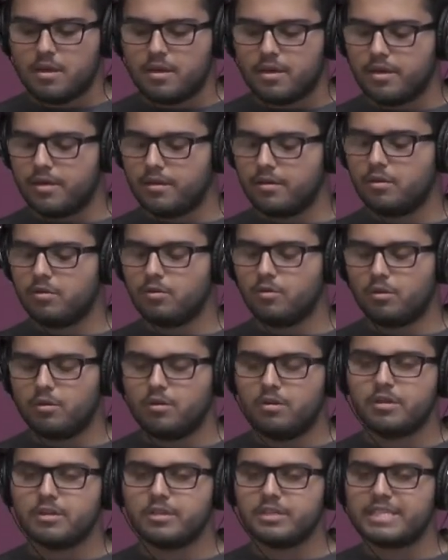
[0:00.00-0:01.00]
And I
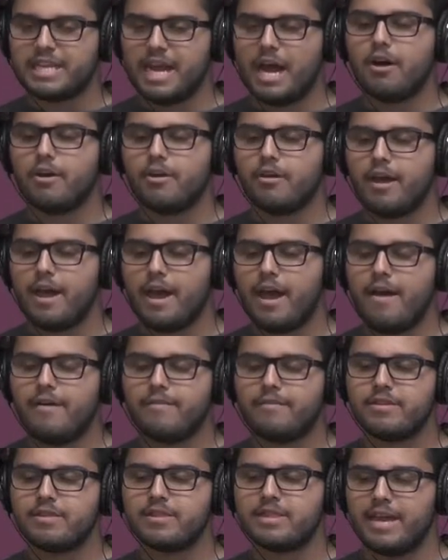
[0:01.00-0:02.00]
wanna tell you
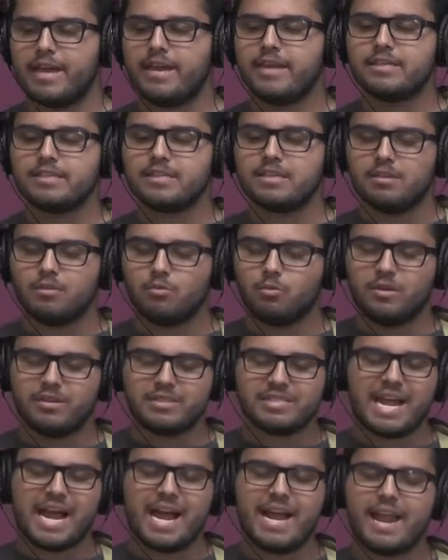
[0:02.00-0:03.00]
everything, the words
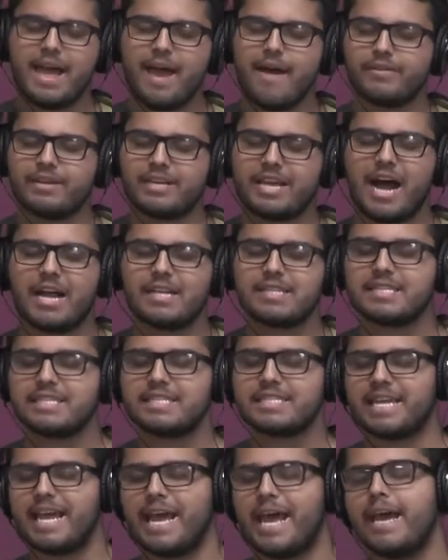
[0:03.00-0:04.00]
I never got to
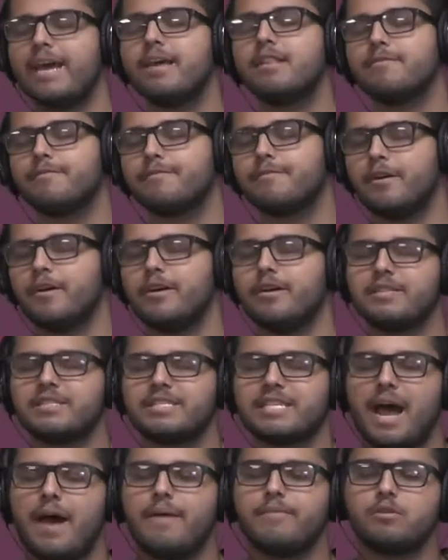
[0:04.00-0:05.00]
say the first
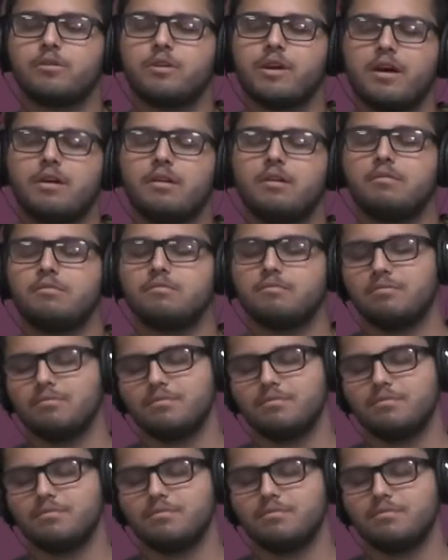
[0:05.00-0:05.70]
time around.